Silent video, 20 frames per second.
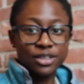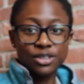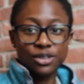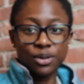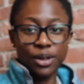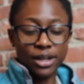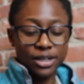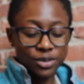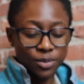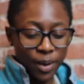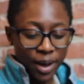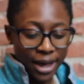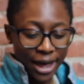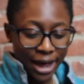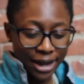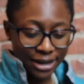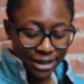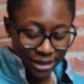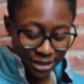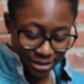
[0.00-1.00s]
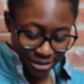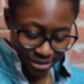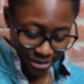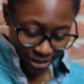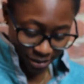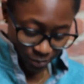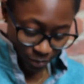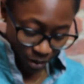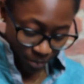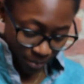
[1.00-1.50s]
So that's why
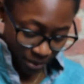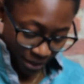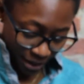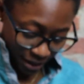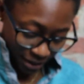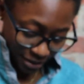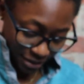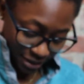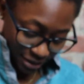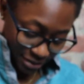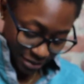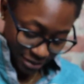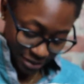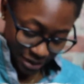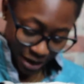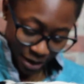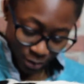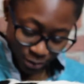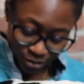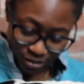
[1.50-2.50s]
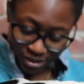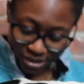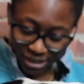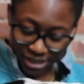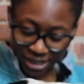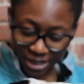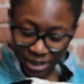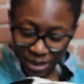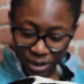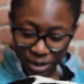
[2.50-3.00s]
I'm in Atticus's house,
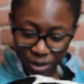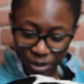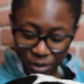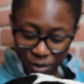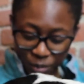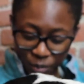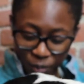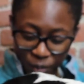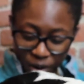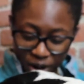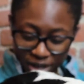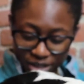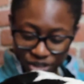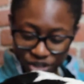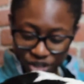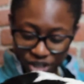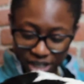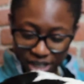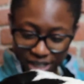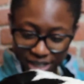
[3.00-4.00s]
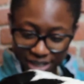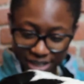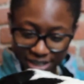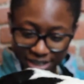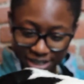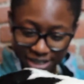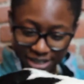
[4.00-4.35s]
watching